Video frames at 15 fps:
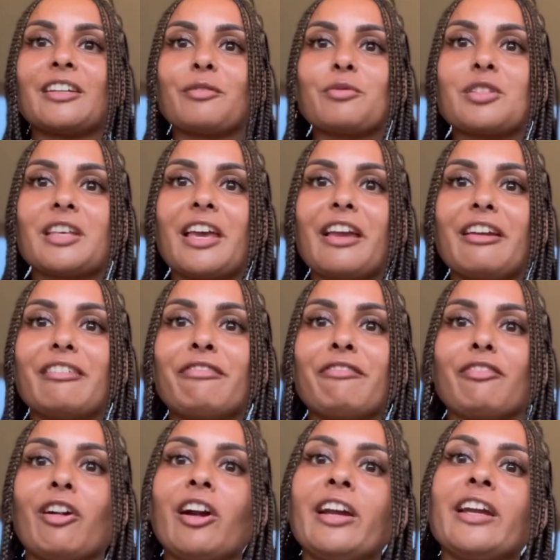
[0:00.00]
I'm safe,
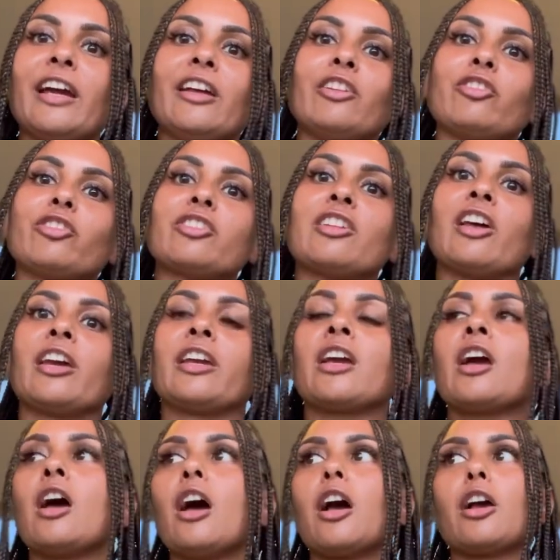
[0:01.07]
right? And just like
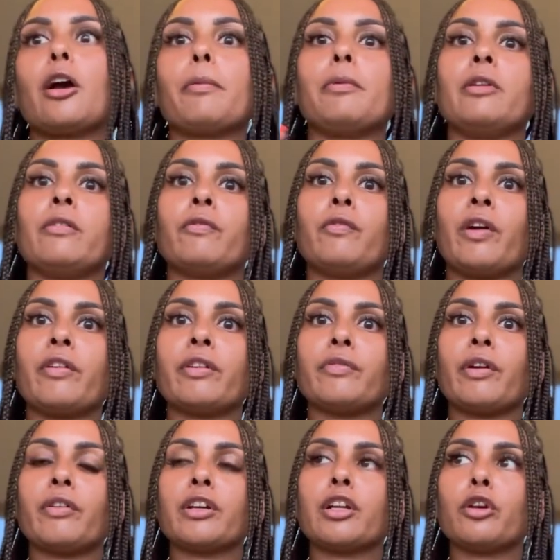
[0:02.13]
a couple of very,
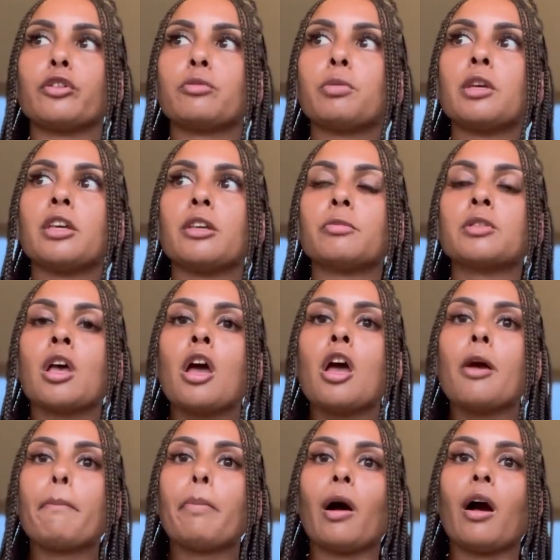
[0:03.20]
very close peeps.
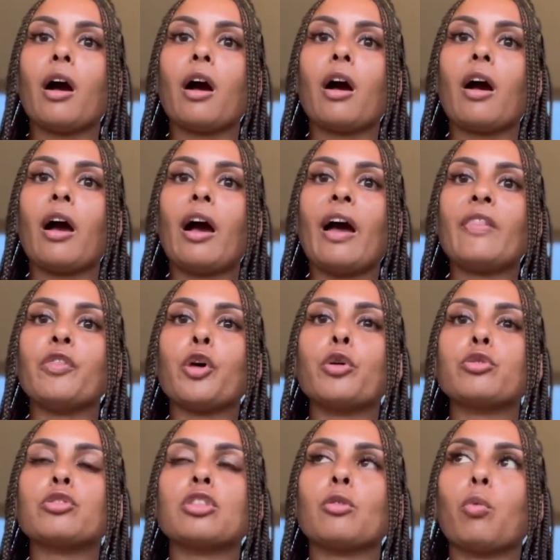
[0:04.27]
And those
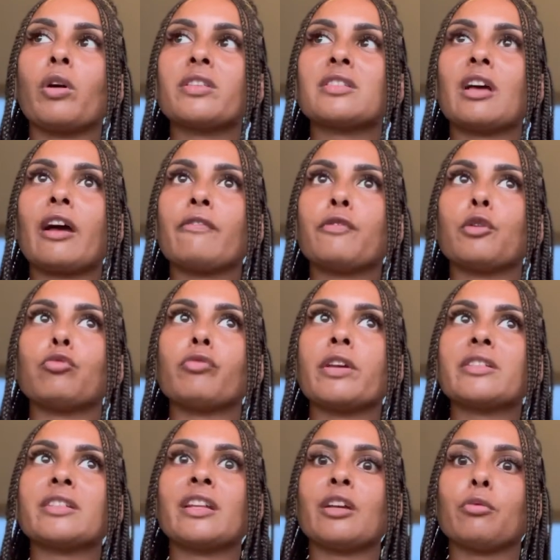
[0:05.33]
are the ones that I feel
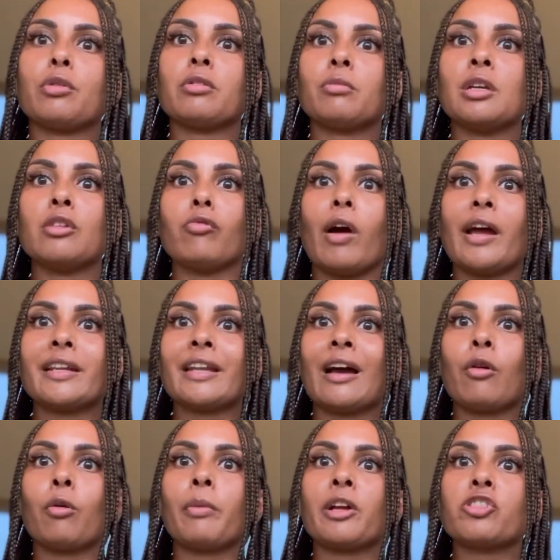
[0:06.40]
resonate with me right now
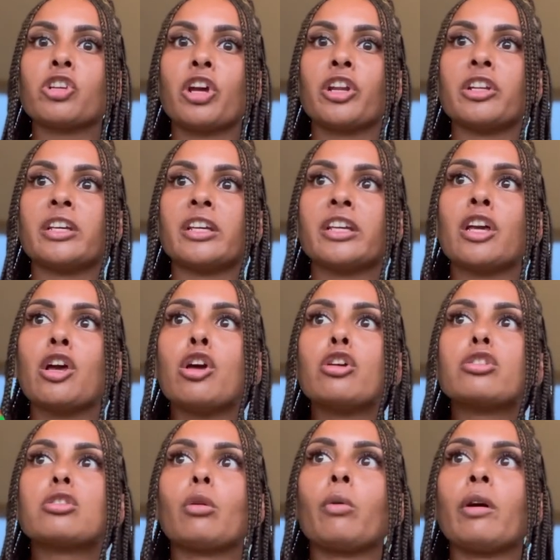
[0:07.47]
on my journey.
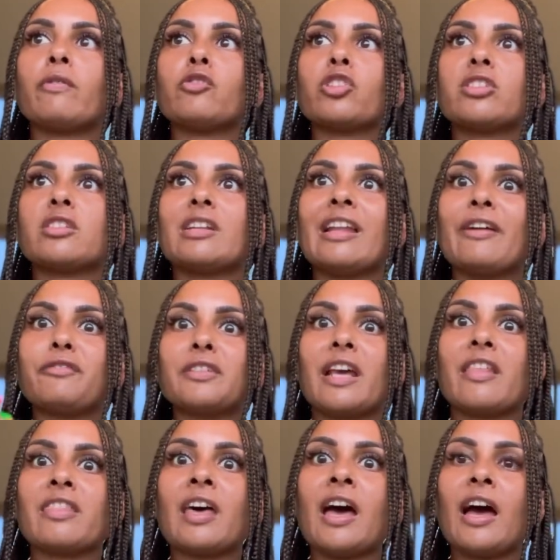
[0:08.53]
So I've just left it
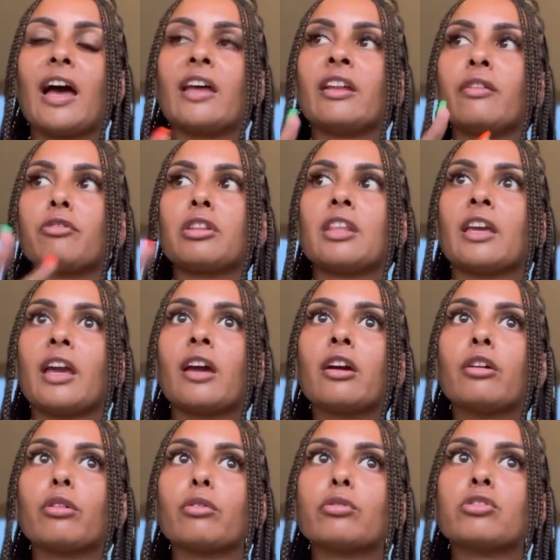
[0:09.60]
at that, and everything
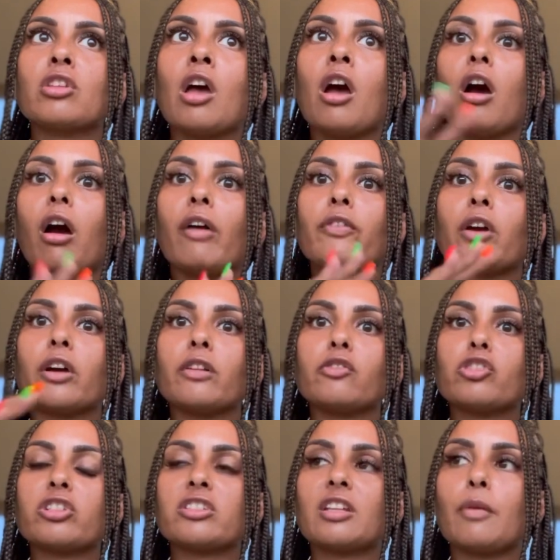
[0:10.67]
else I've kind of
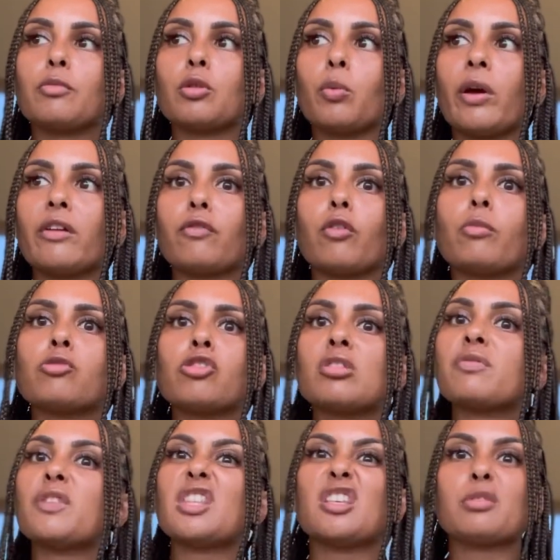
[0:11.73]
just stepped away from just
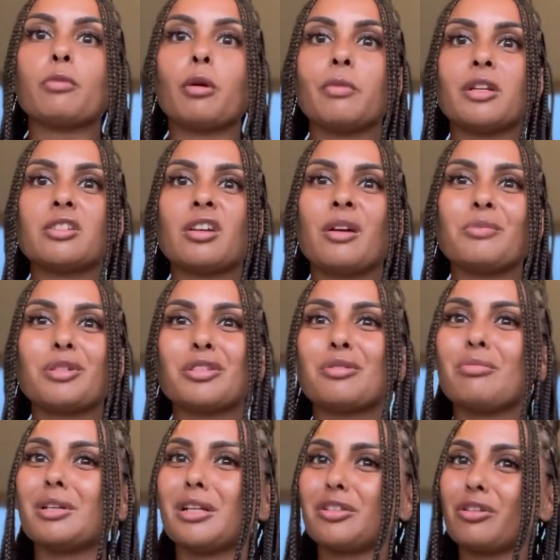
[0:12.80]
for this moment in time. Doesn't
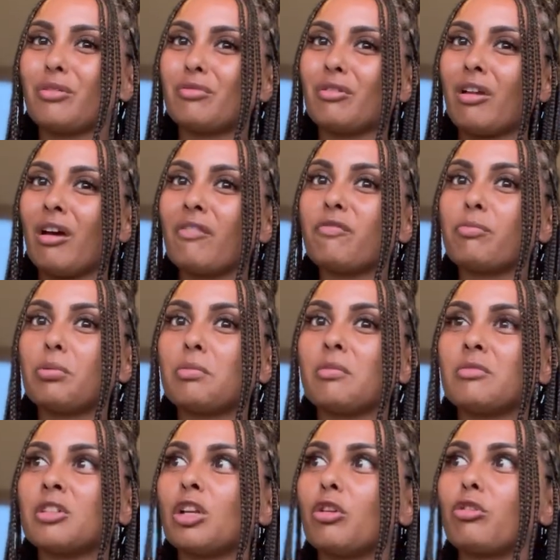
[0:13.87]
mean I don't love,
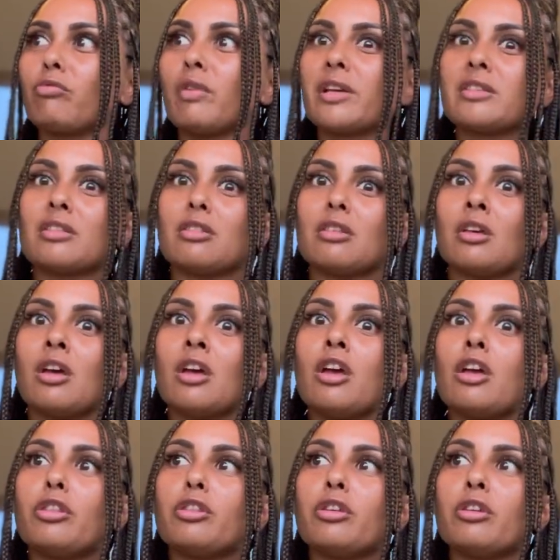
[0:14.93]
you know, the rest of
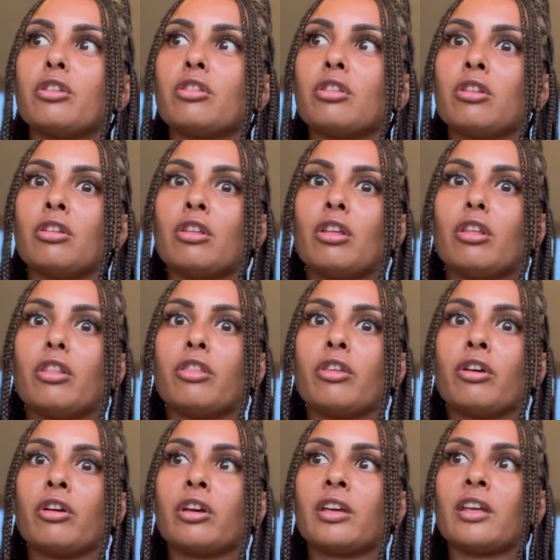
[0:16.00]

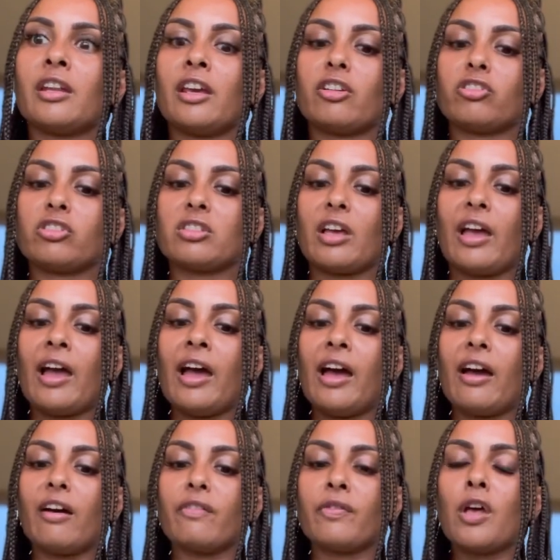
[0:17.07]
the connections I
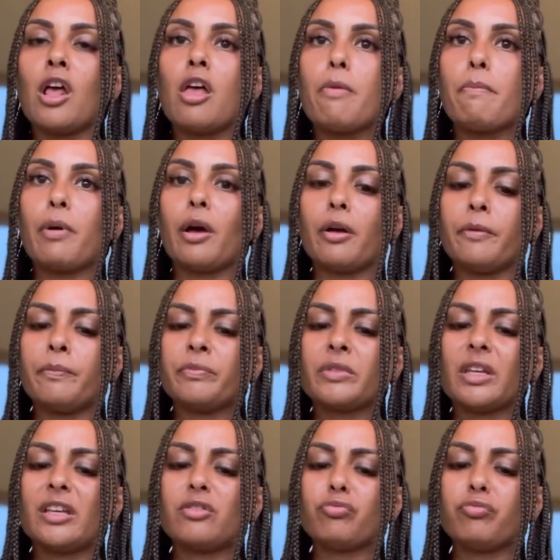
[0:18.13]
have, but
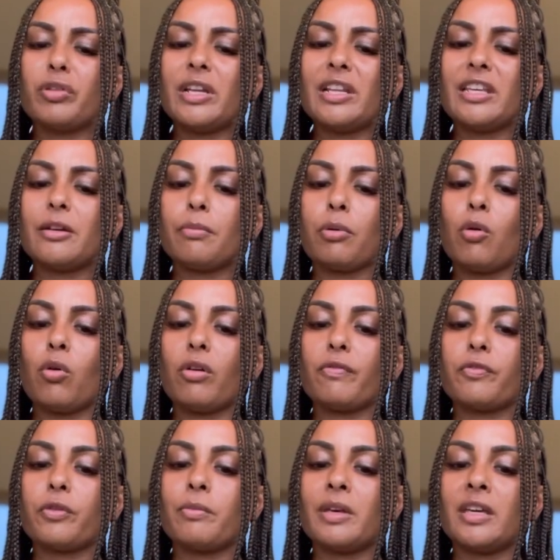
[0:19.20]
it's really important
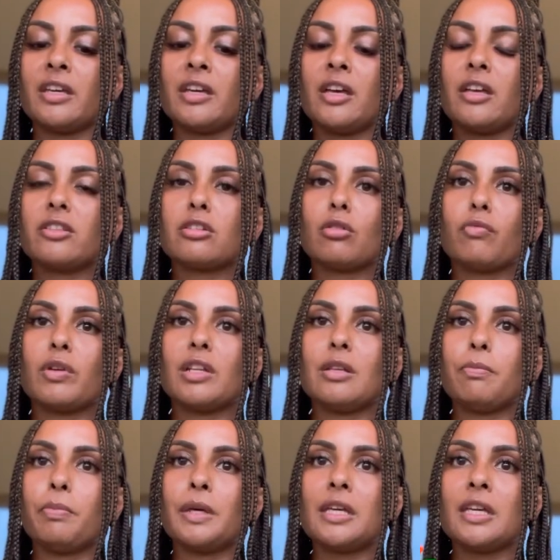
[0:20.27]
for me to really
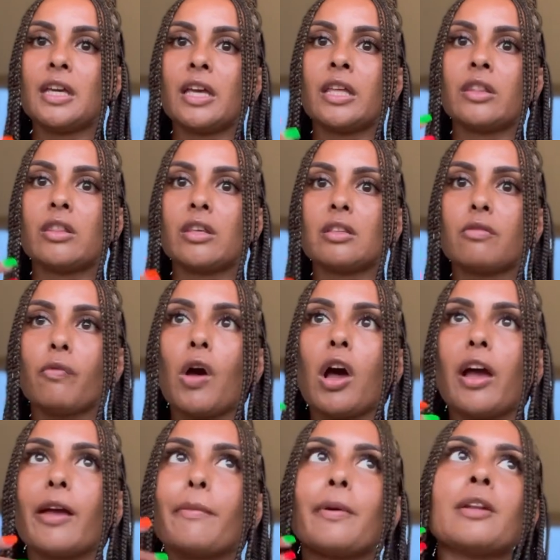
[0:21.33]
be in this
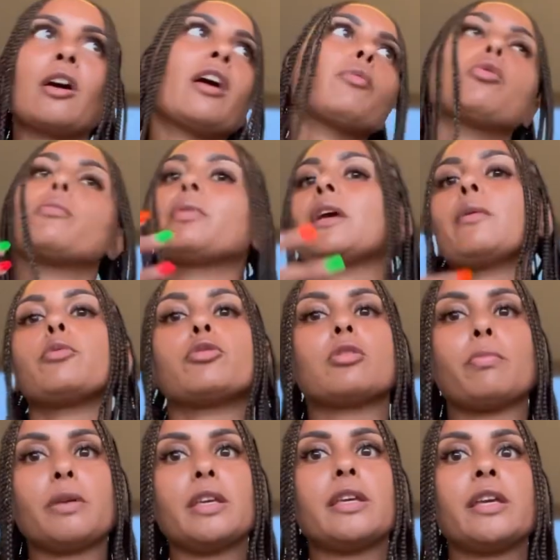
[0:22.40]
vibe, and I won't be able to
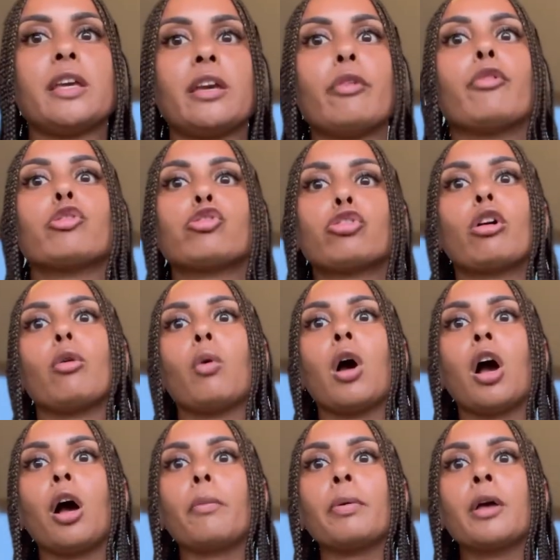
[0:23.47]
be here and show
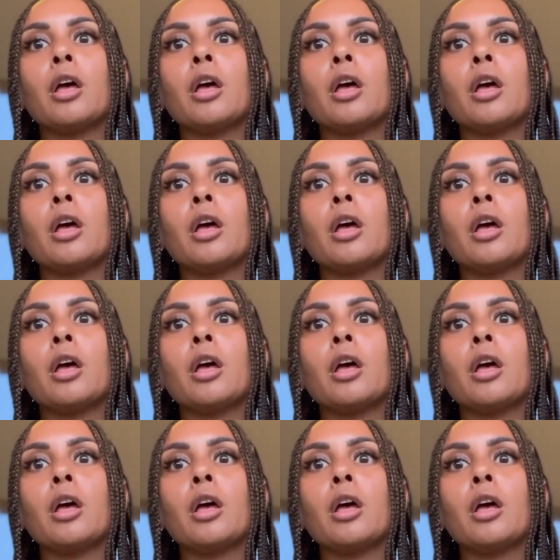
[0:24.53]
up,